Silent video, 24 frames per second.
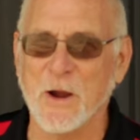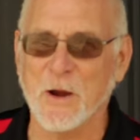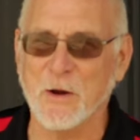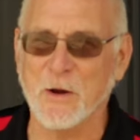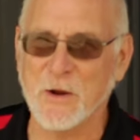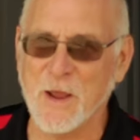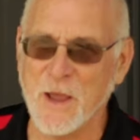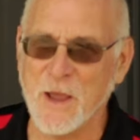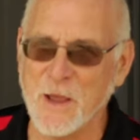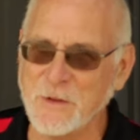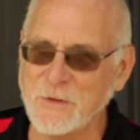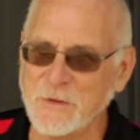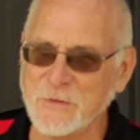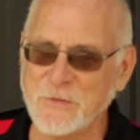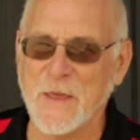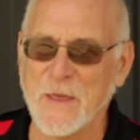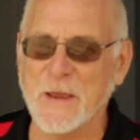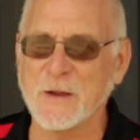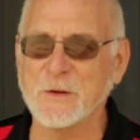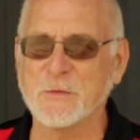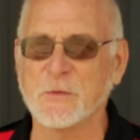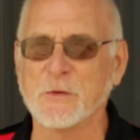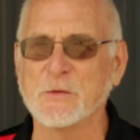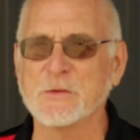Airguns.
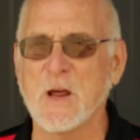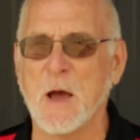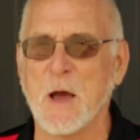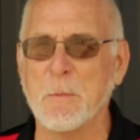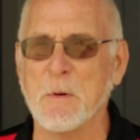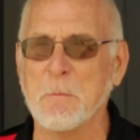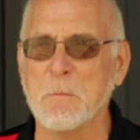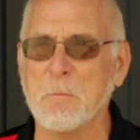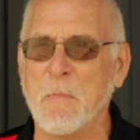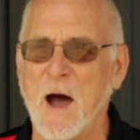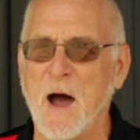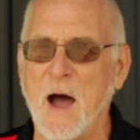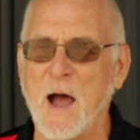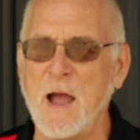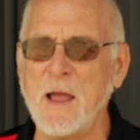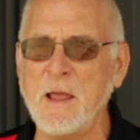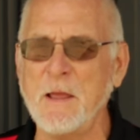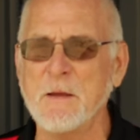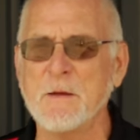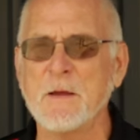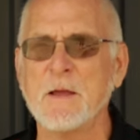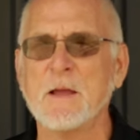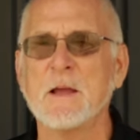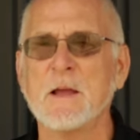Thanks for stopping by.
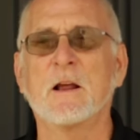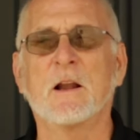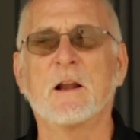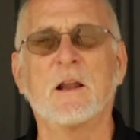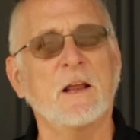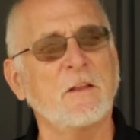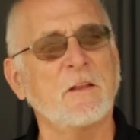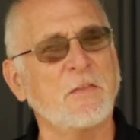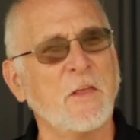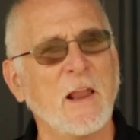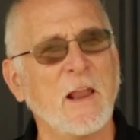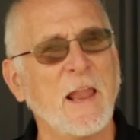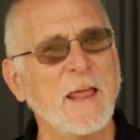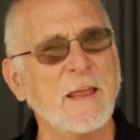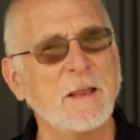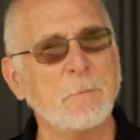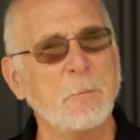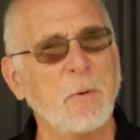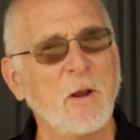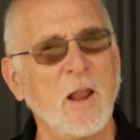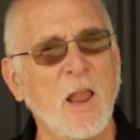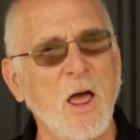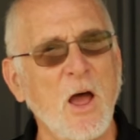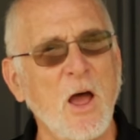Click the link
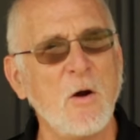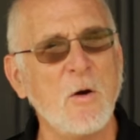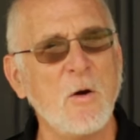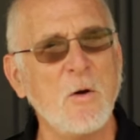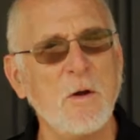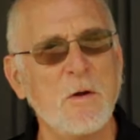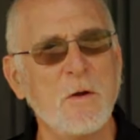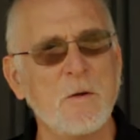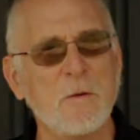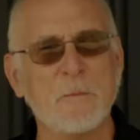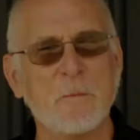below.